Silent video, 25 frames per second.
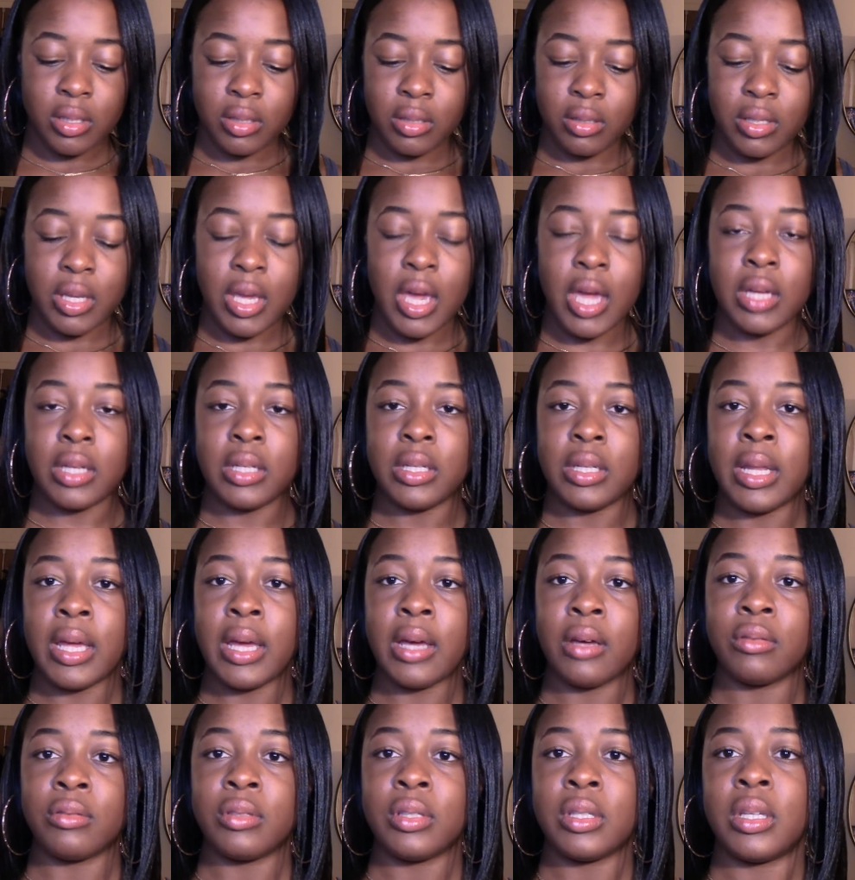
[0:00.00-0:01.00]
had it
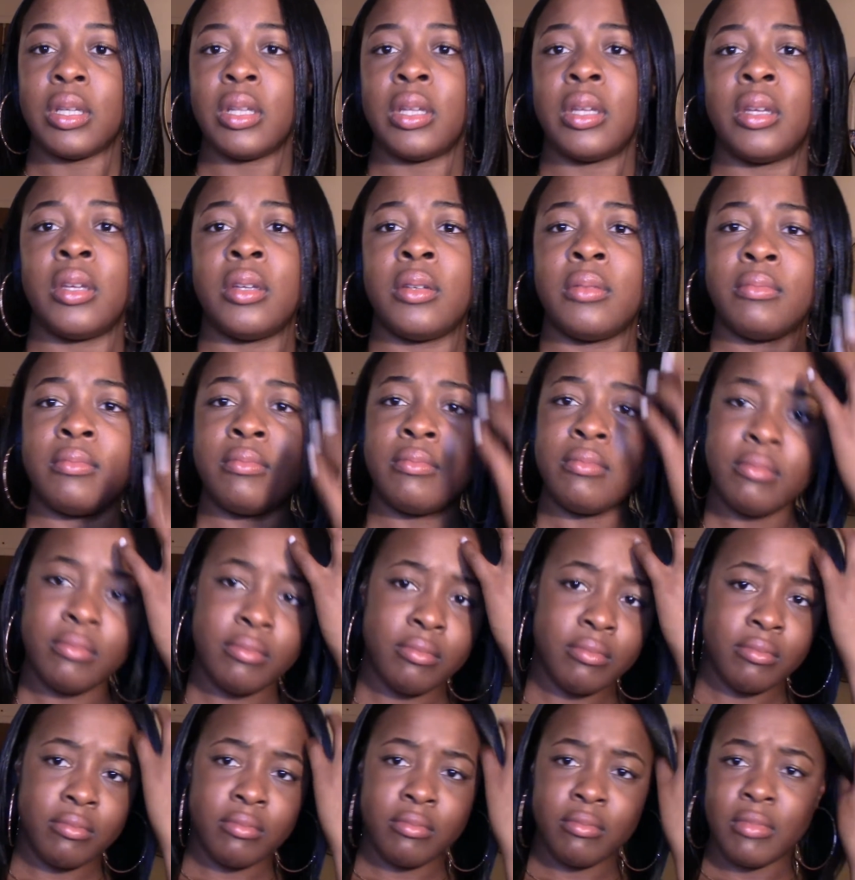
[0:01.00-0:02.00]
down today.
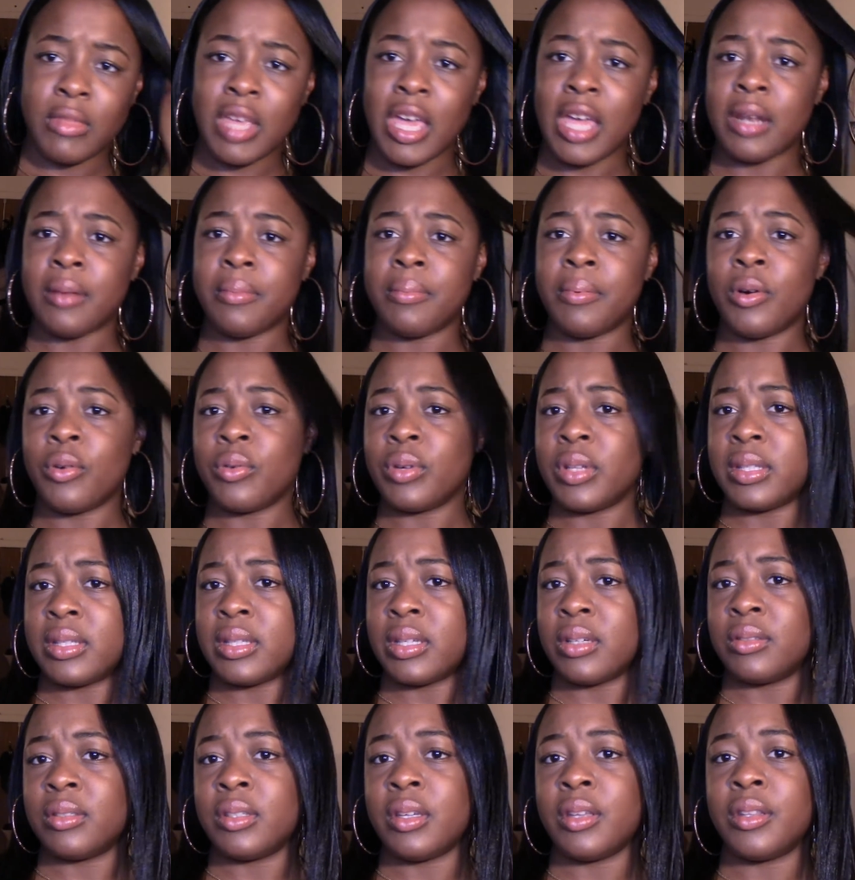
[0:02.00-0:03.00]
had a
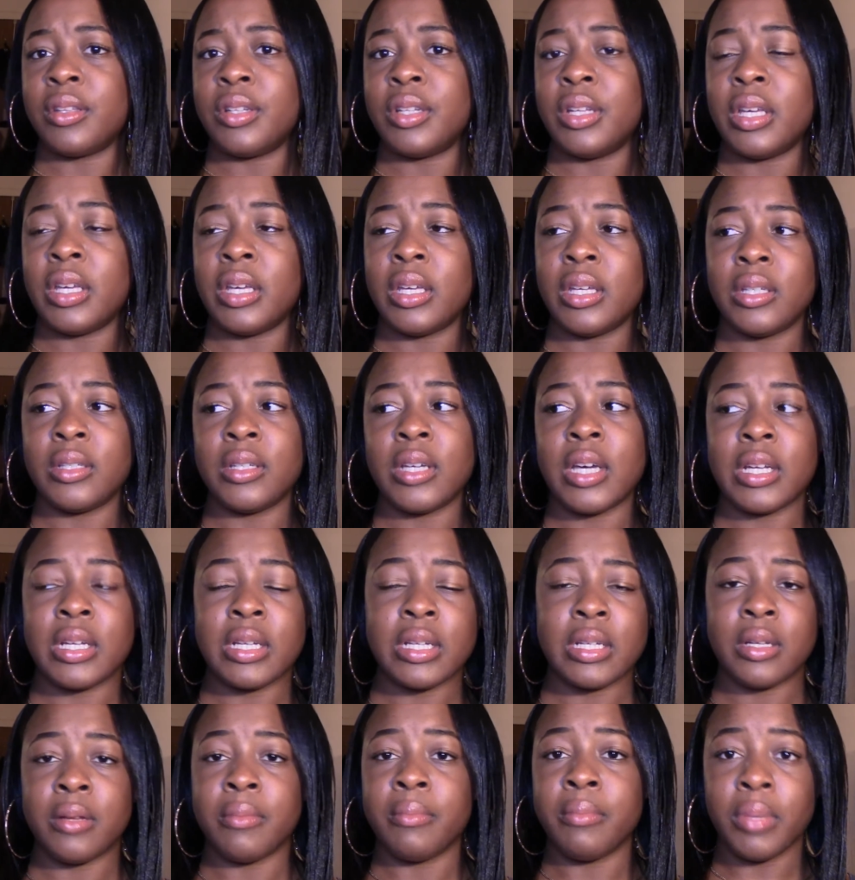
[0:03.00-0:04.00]
ponytail the other day, had
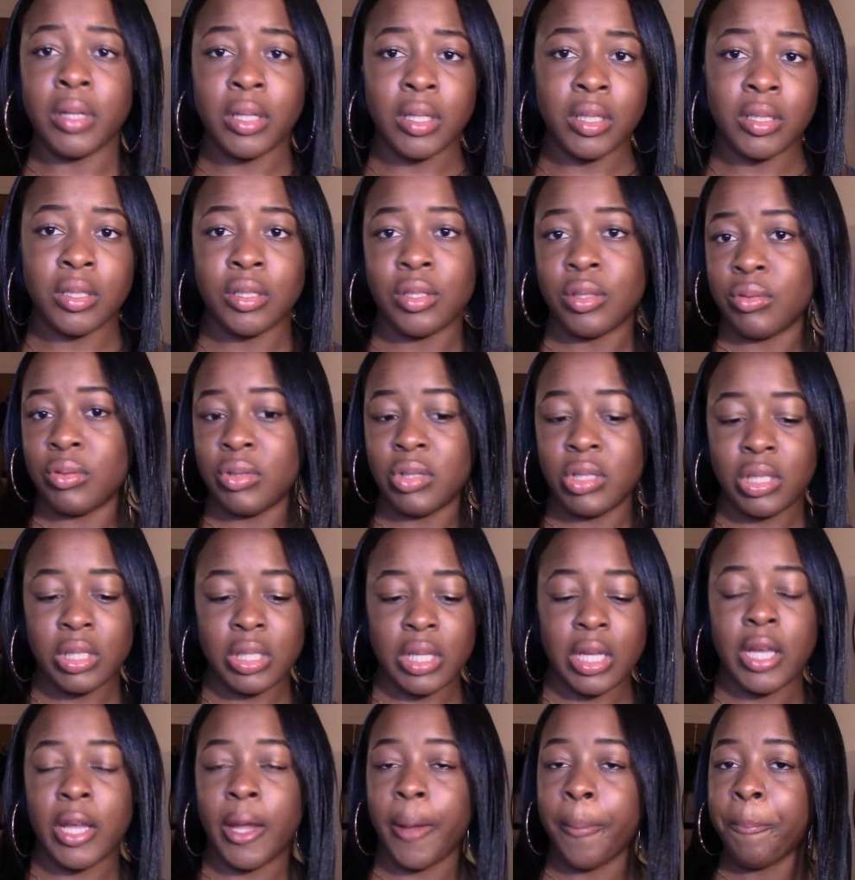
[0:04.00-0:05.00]
it in a bun, so it's just
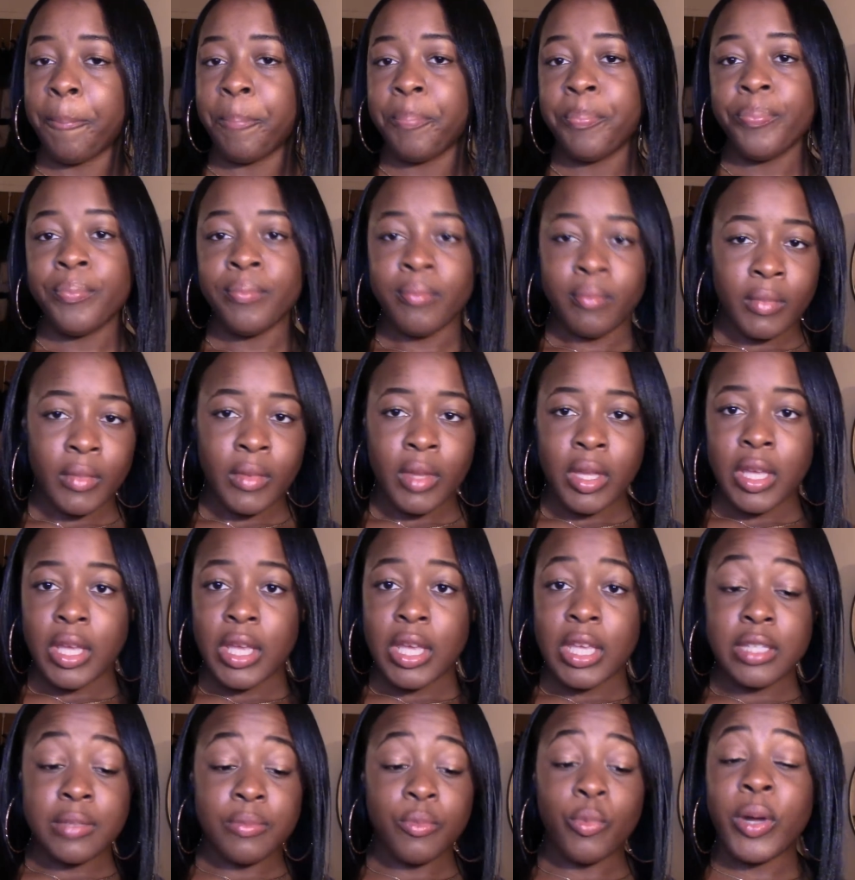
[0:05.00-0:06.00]
like,
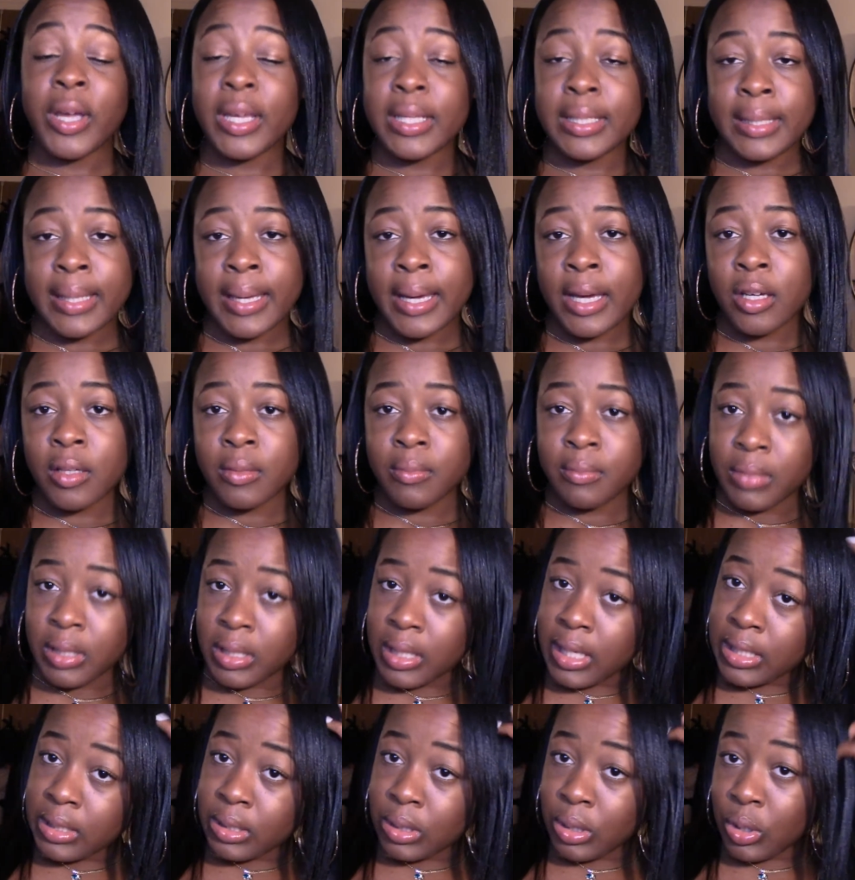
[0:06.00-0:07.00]
it's weighed down, but
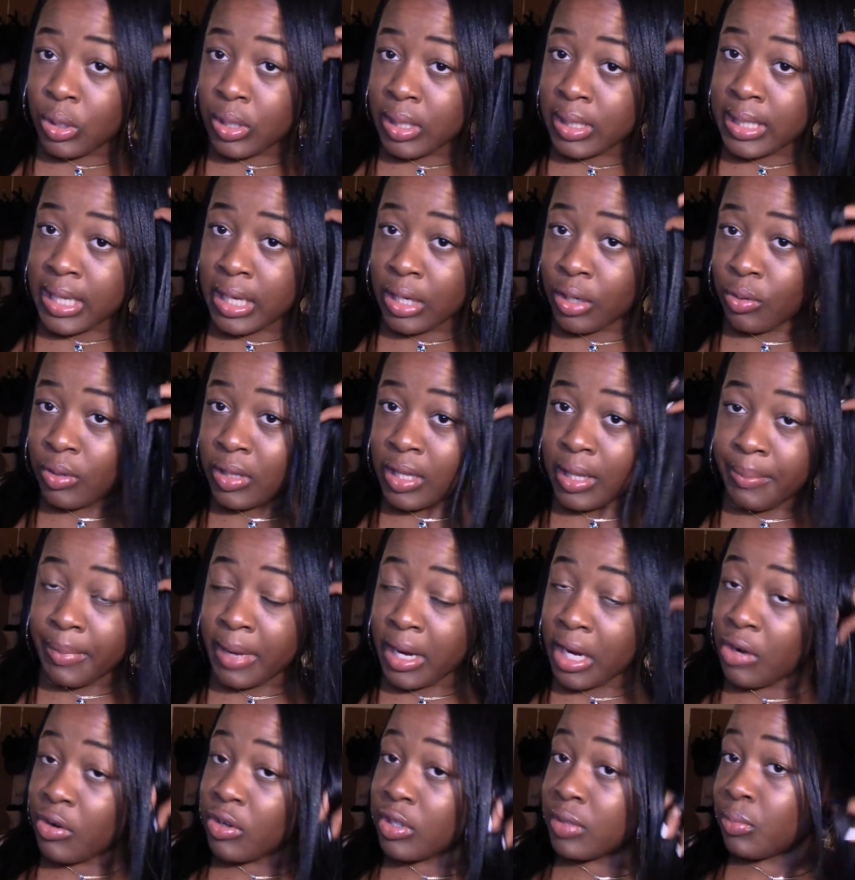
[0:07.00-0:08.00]
as long as I know that my
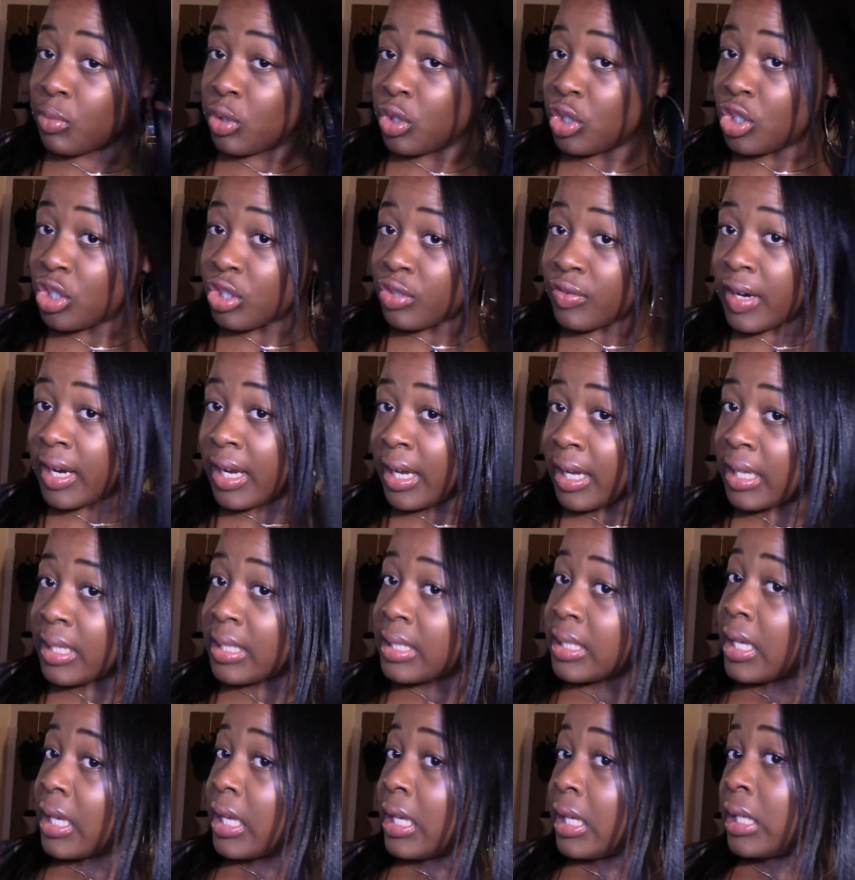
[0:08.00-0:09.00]
hair is
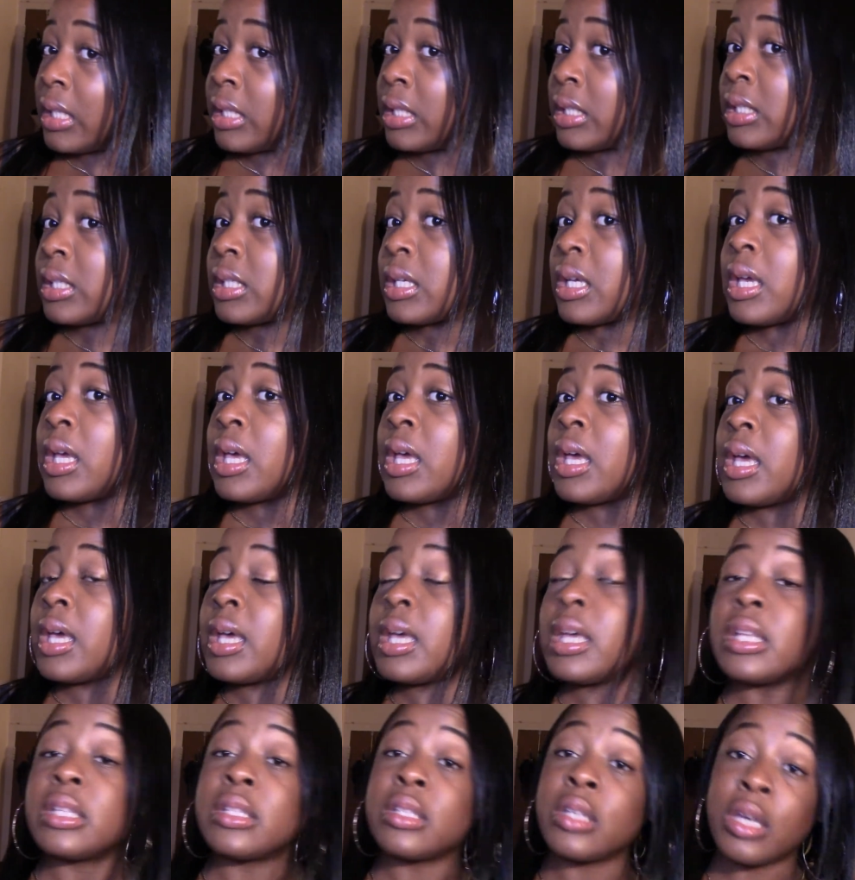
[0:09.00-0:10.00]
moisturized and
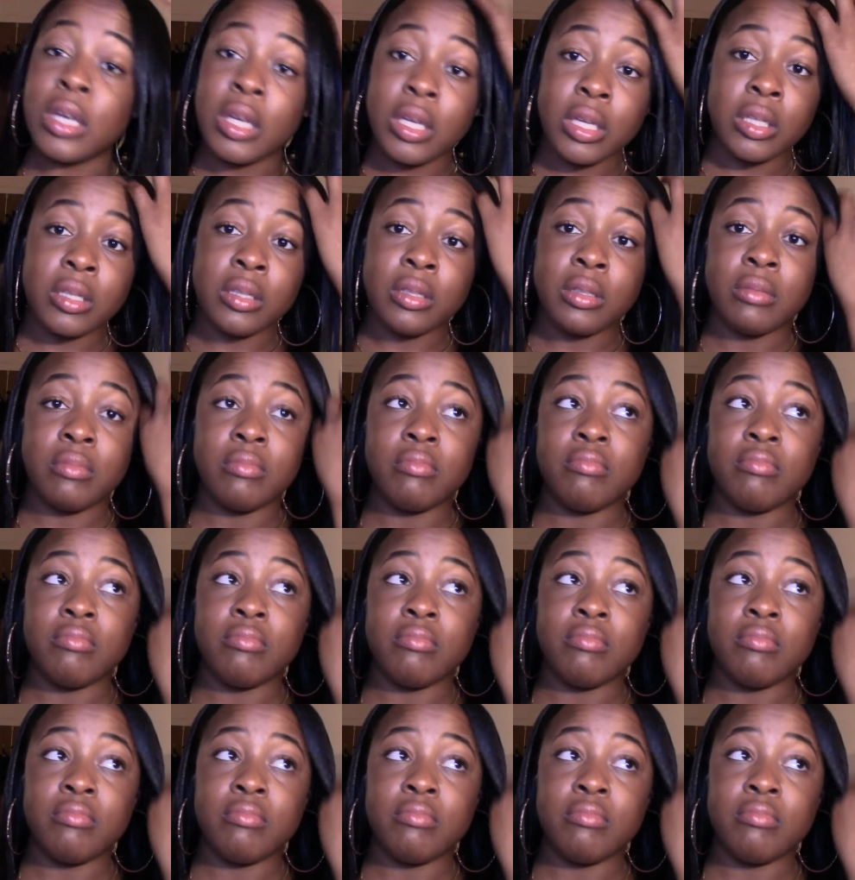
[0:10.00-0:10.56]
it's good,